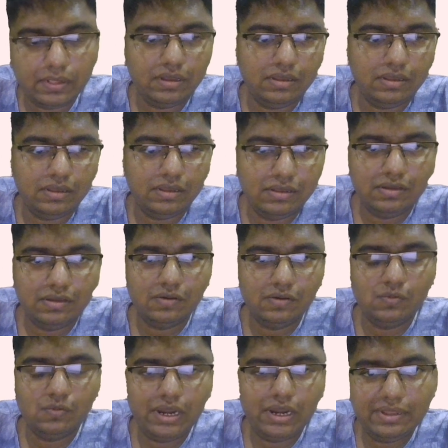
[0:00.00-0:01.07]
What happens
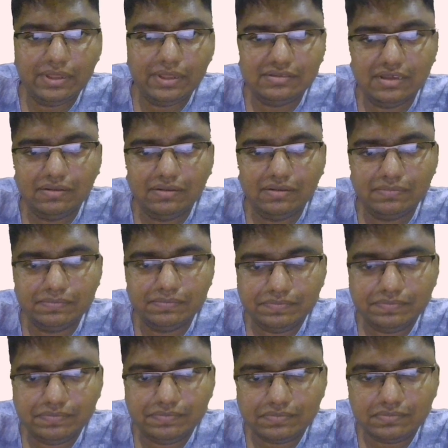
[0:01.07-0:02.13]
here?
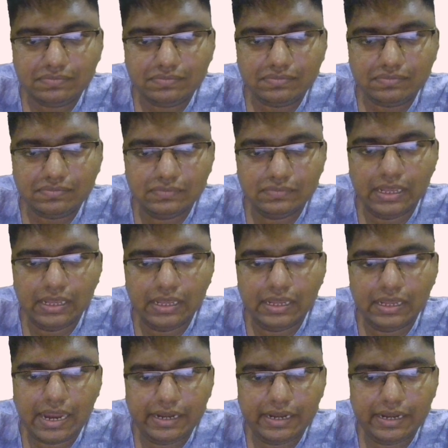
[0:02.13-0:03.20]

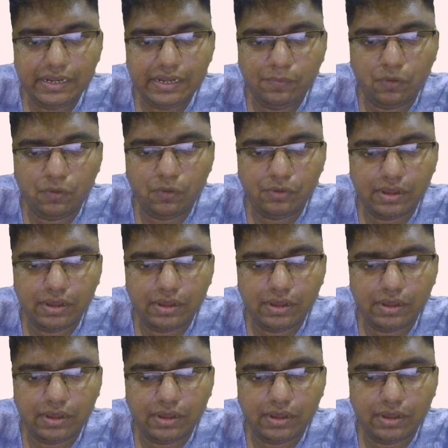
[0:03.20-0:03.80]
Antibody production.